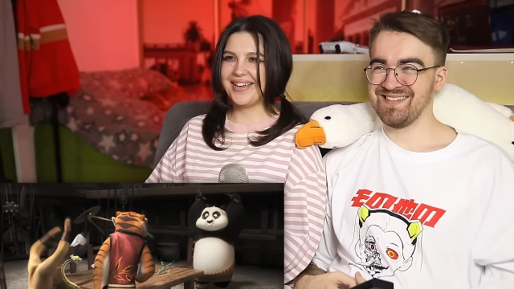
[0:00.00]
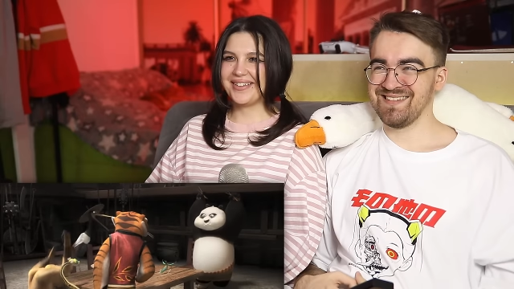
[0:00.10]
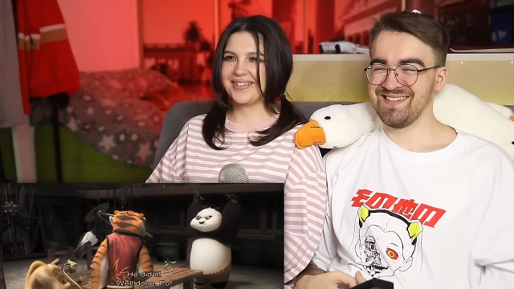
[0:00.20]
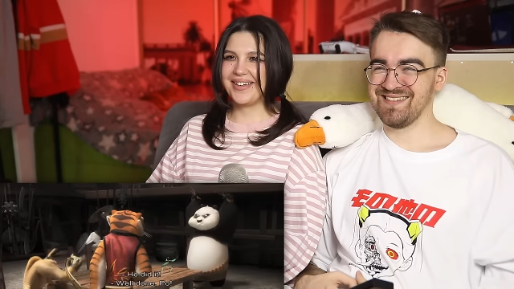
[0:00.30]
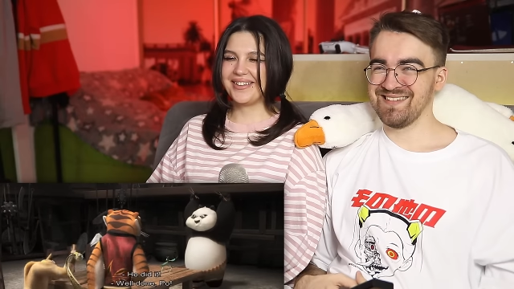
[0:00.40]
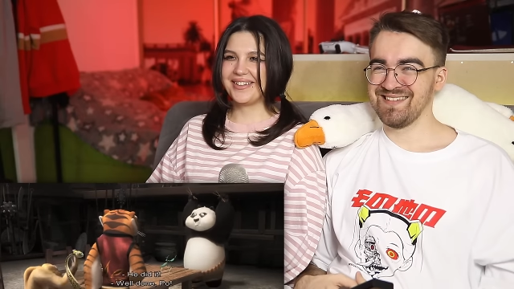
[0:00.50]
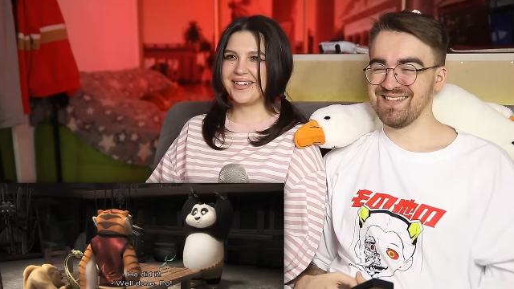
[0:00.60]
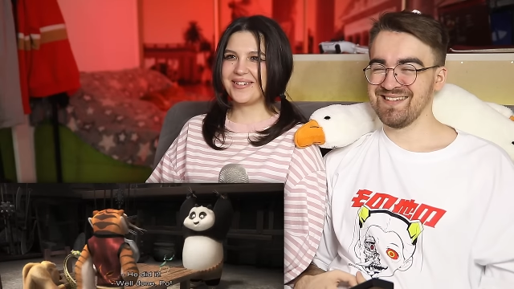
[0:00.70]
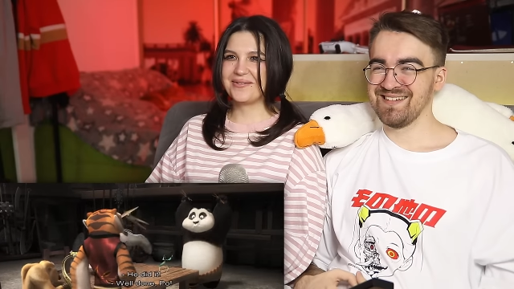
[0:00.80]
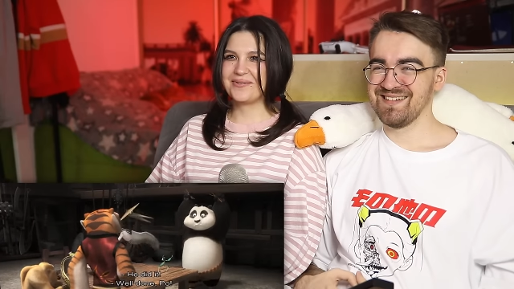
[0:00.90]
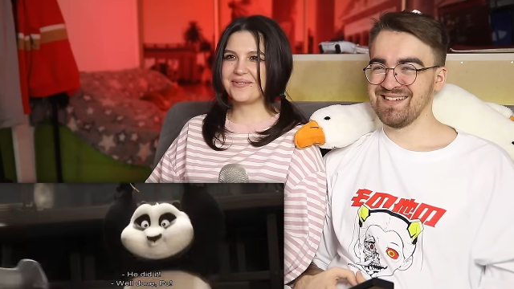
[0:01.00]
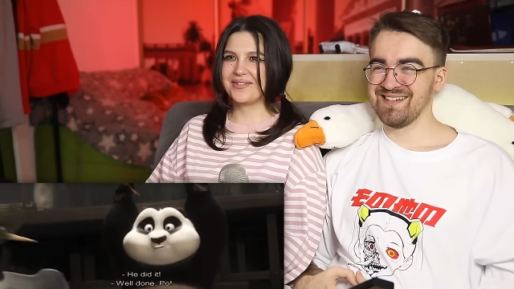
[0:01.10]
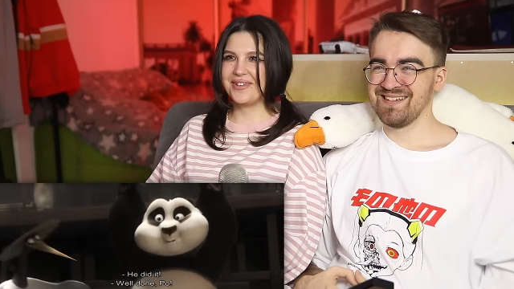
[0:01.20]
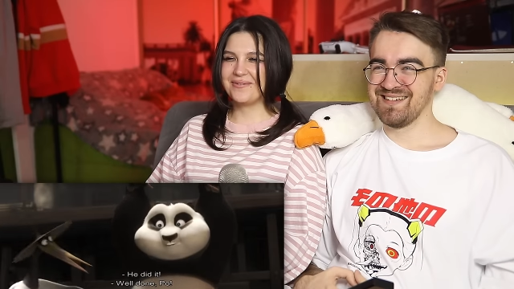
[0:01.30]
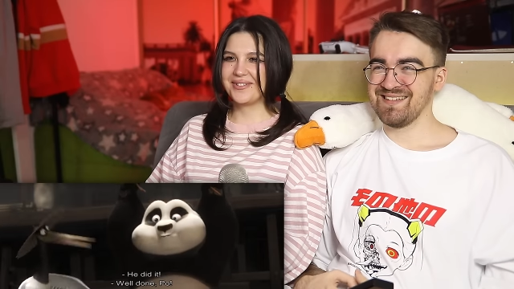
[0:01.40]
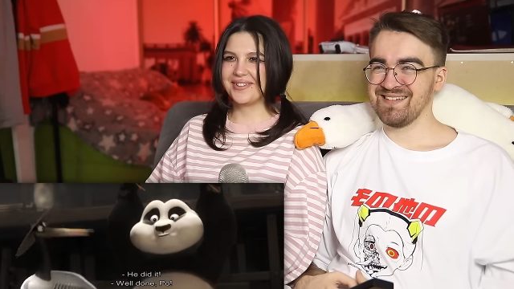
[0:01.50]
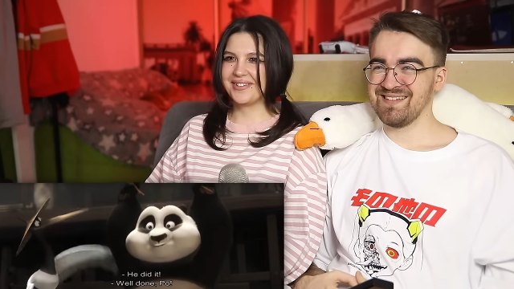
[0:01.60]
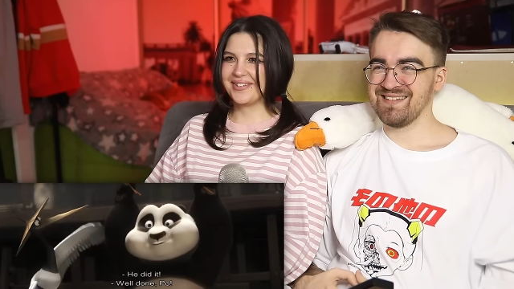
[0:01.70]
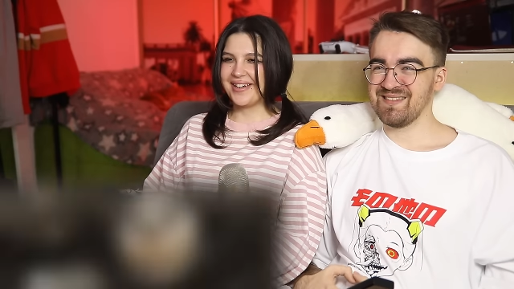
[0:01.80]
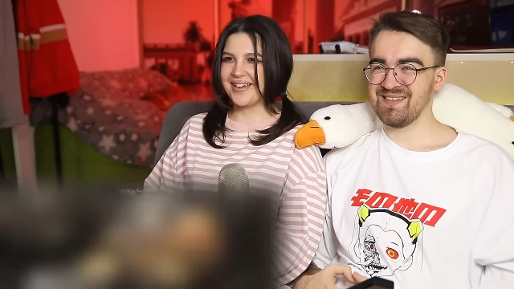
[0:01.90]
Speaker 1: I like how
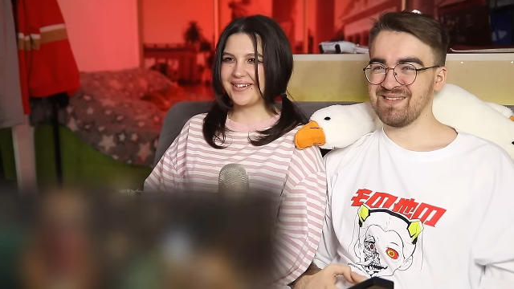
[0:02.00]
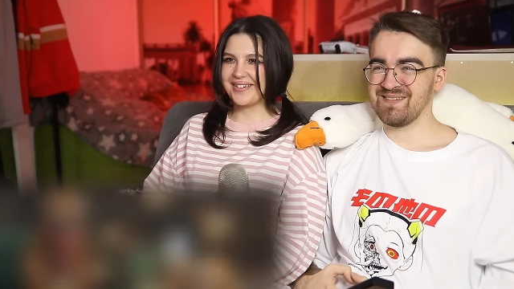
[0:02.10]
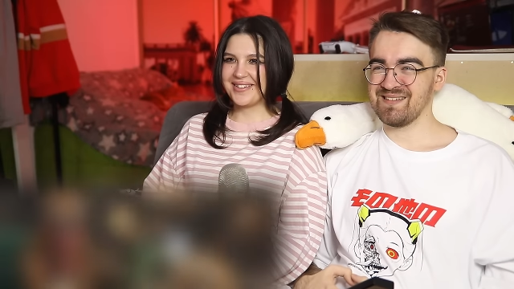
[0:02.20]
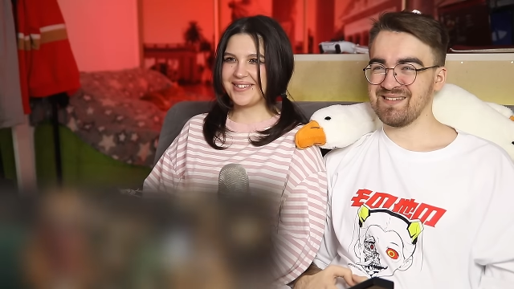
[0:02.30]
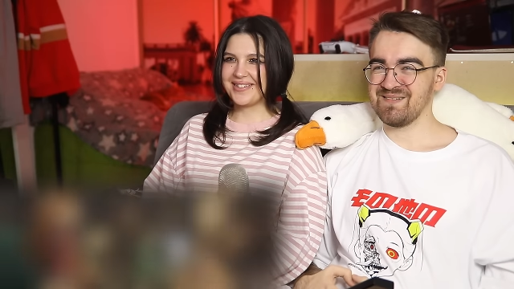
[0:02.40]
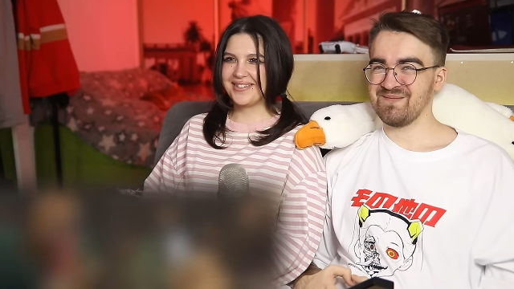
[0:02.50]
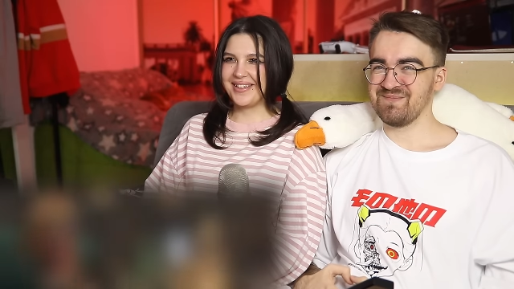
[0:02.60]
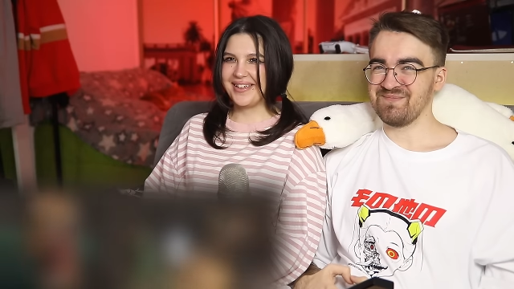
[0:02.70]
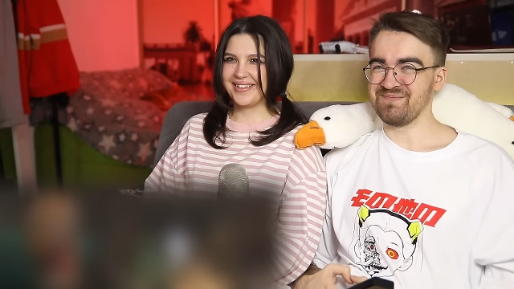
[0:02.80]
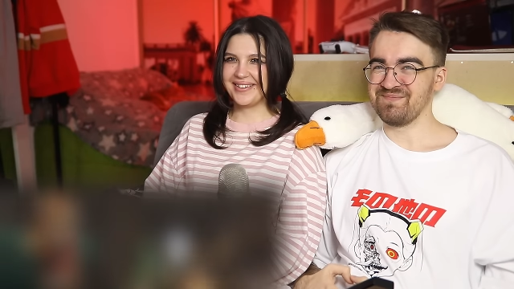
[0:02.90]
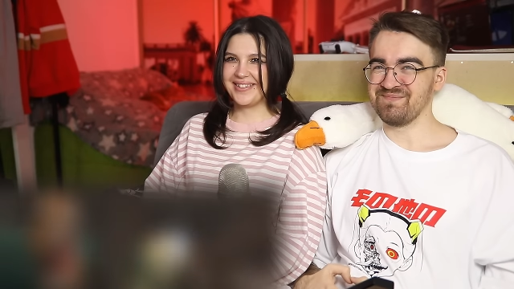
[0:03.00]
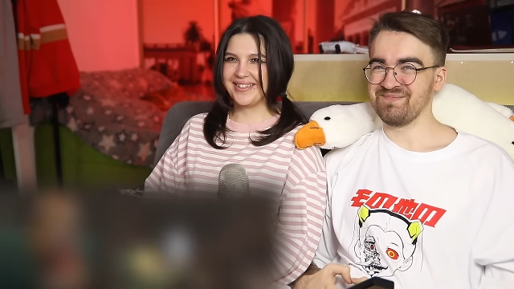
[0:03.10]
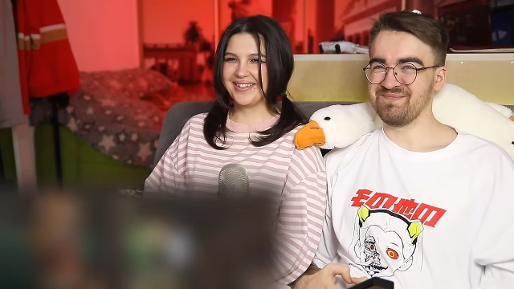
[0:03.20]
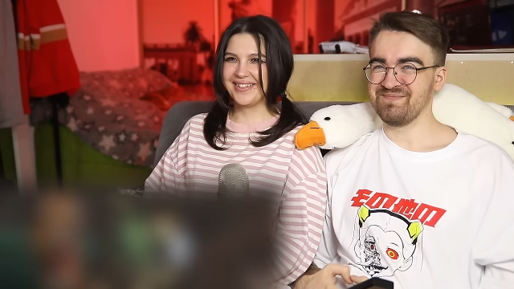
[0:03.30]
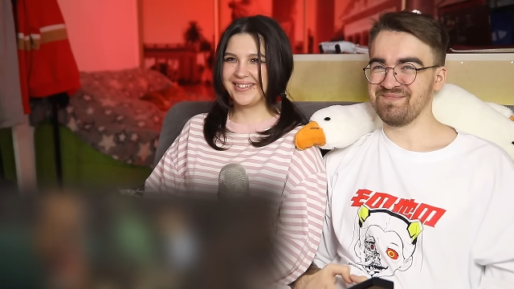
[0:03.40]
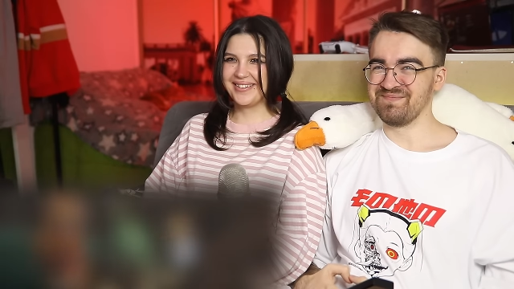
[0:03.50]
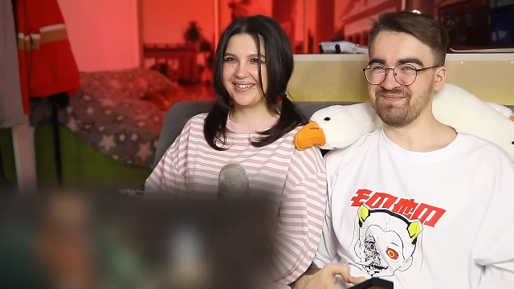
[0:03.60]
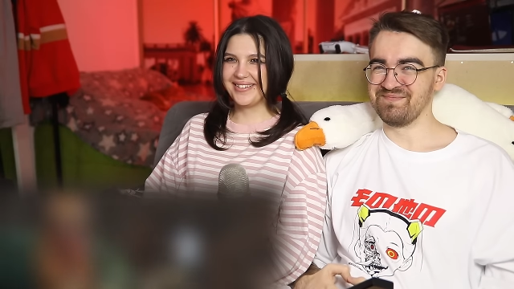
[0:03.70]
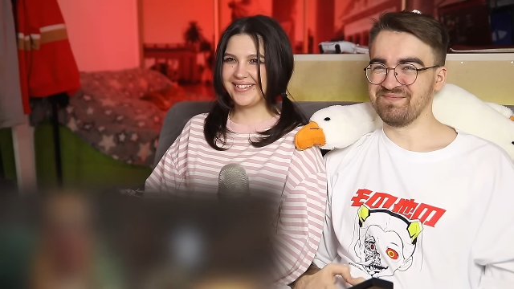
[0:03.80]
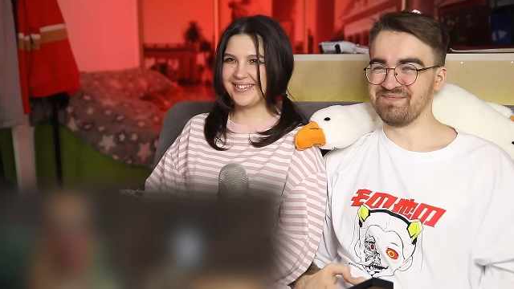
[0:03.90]
even tigers take it
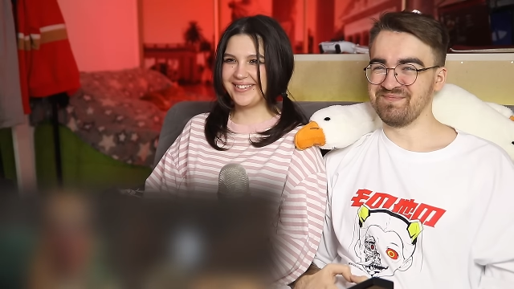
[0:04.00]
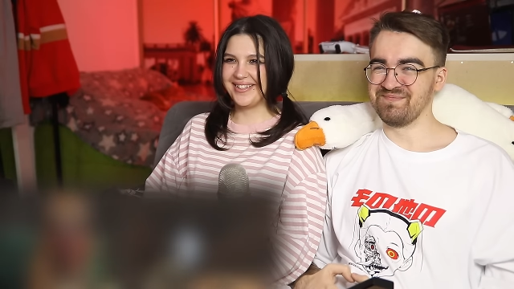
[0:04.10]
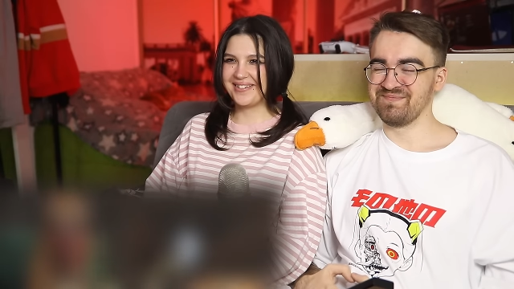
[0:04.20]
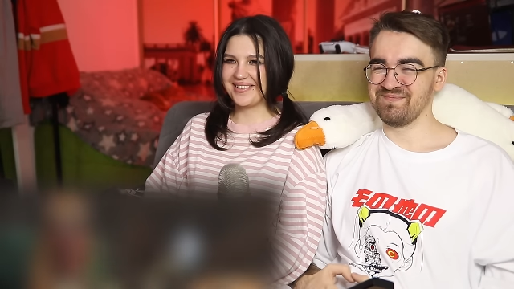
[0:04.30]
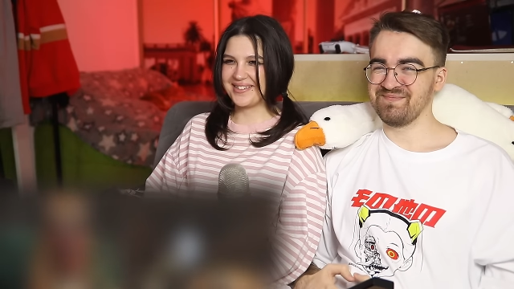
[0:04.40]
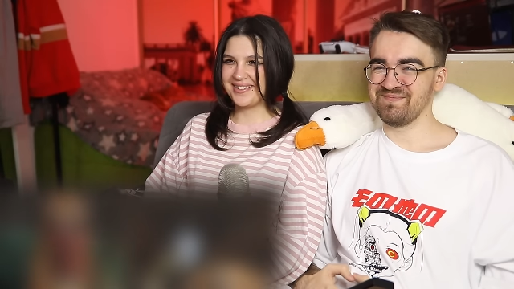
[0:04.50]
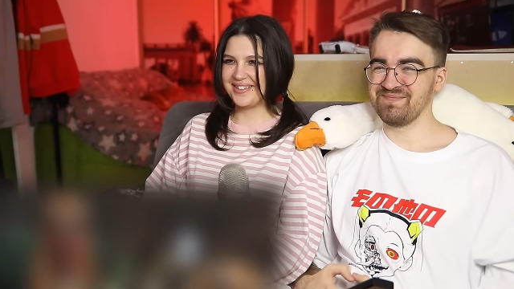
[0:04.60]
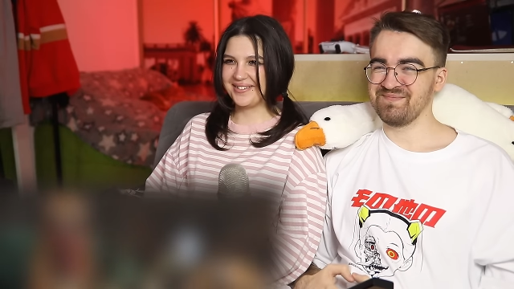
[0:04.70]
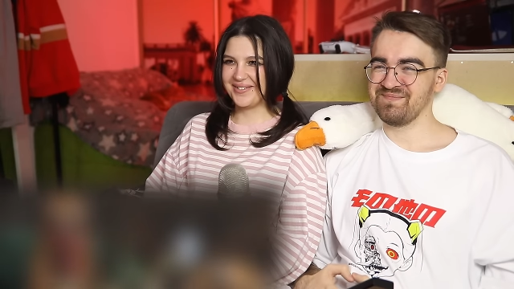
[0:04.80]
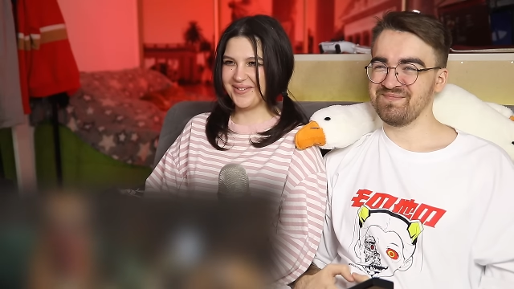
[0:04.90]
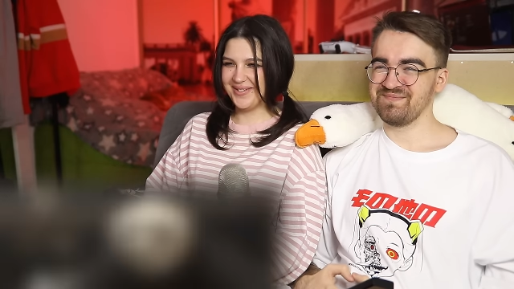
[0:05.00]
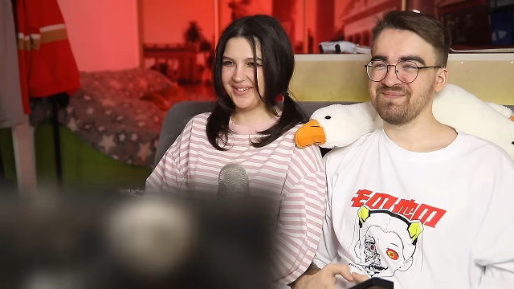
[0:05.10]
mm-hmm. seriously, you know.